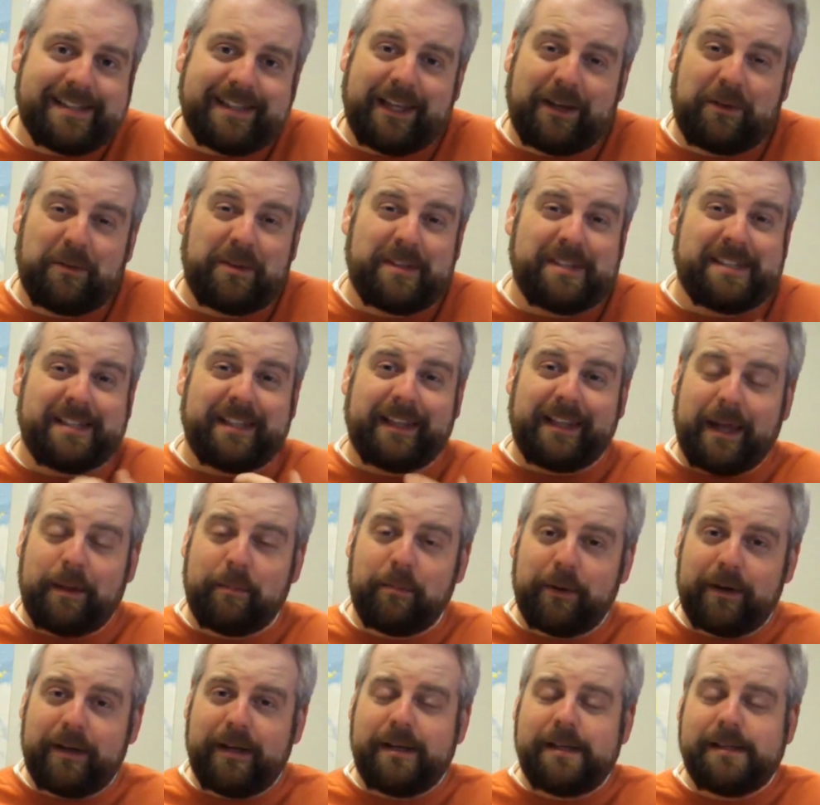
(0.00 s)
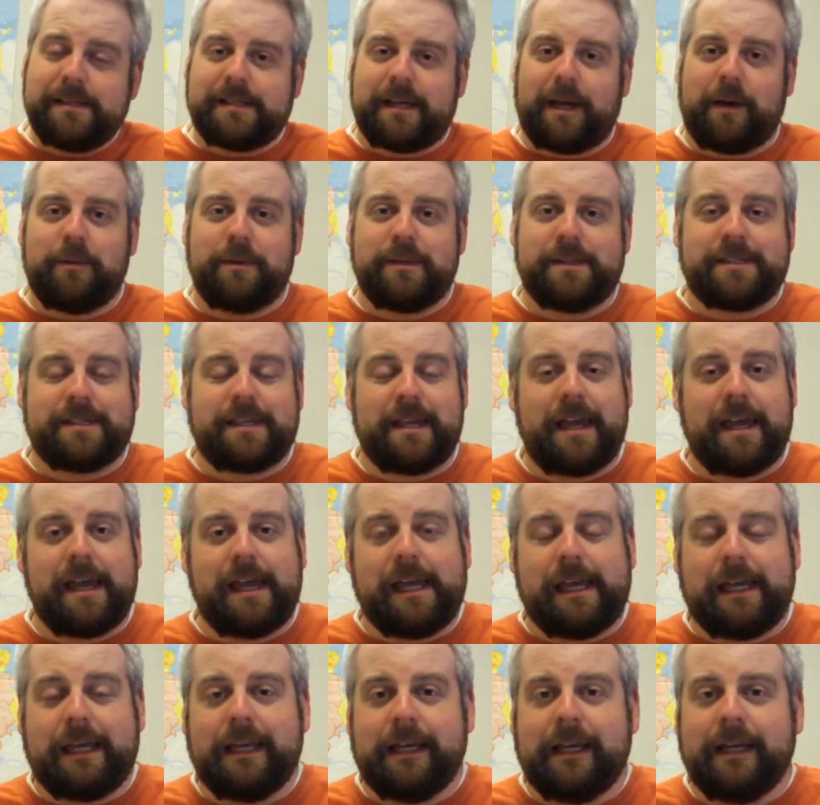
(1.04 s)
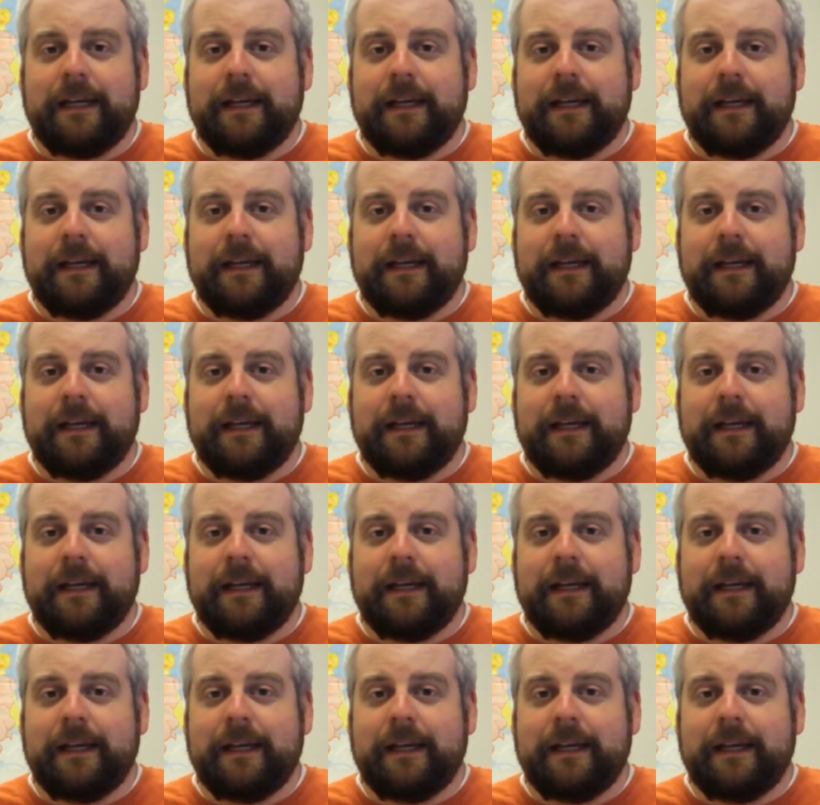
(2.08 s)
like with celebrities, I would say